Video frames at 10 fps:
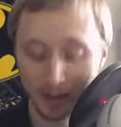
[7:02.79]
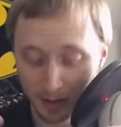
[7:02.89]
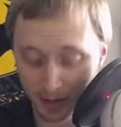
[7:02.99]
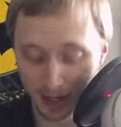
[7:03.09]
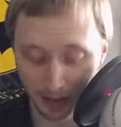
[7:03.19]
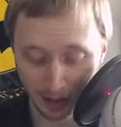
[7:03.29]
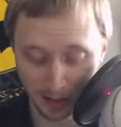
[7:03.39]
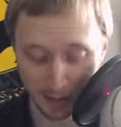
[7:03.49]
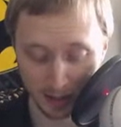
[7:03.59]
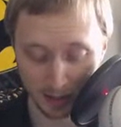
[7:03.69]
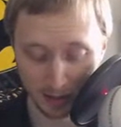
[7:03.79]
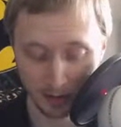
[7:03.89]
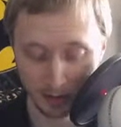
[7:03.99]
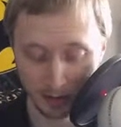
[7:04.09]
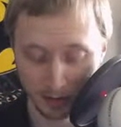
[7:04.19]
There is a limit
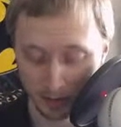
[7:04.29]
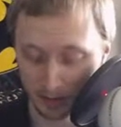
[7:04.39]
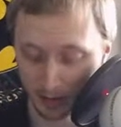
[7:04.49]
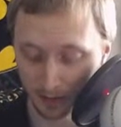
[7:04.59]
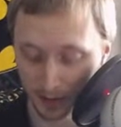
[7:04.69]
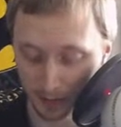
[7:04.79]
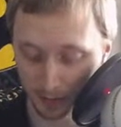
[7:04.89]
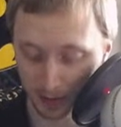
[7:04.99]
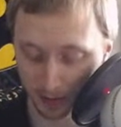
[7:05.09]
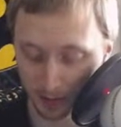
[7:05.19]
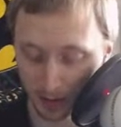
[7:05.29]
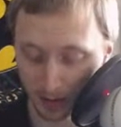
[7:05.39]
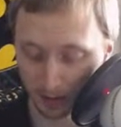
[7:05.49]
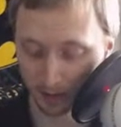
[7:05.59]
of some sort